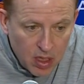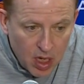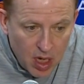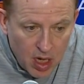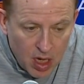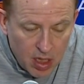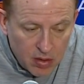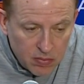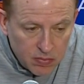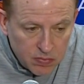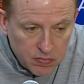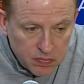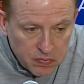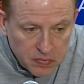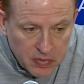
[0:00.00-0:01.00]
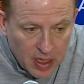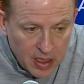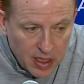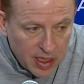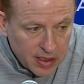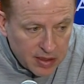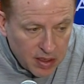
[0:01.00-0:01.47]
um, I
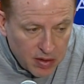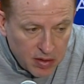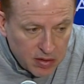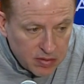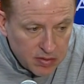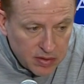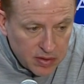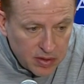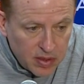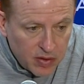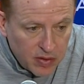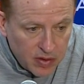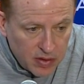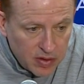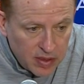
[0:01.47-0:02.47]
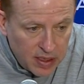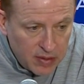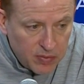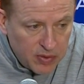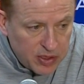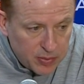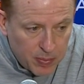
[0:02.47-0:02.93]
like the, you know,
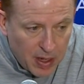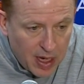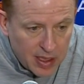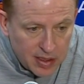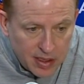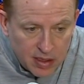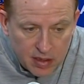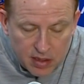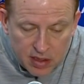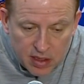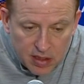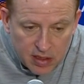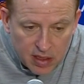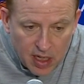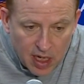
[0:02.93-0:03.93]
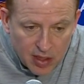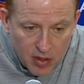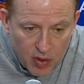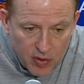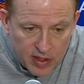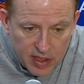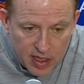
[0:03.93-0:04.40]
he responded. He got
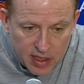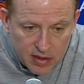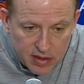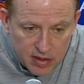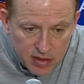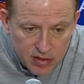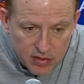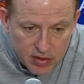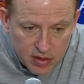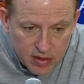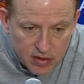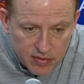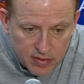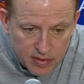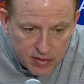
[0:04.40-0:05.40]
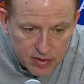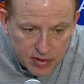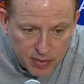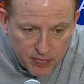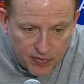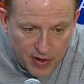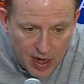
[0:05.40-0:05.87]
going. He had, you know,
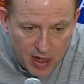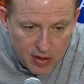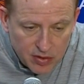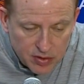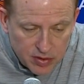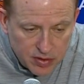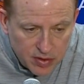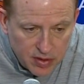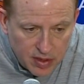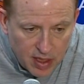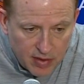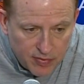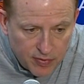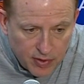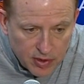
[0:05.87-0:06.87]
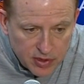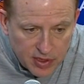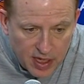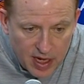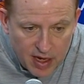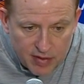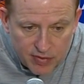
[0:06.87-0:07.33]
some fouls in that
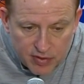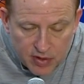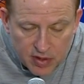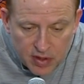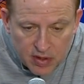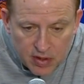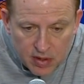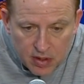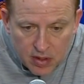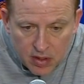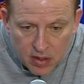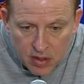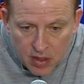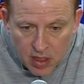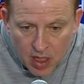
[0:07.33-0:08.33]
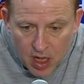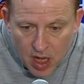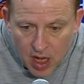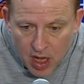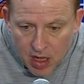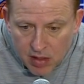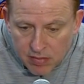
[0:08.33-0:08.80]
first half.
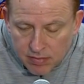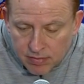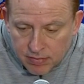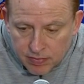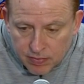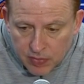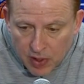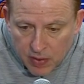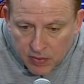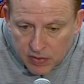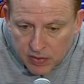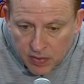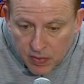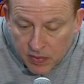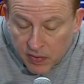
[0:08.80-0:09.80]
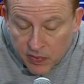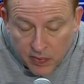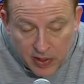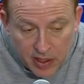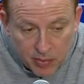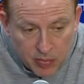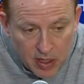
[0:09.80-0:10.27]
Um, but
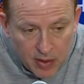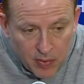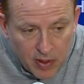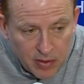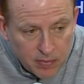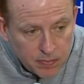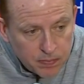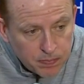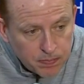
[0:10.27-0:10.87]
we didn't play well.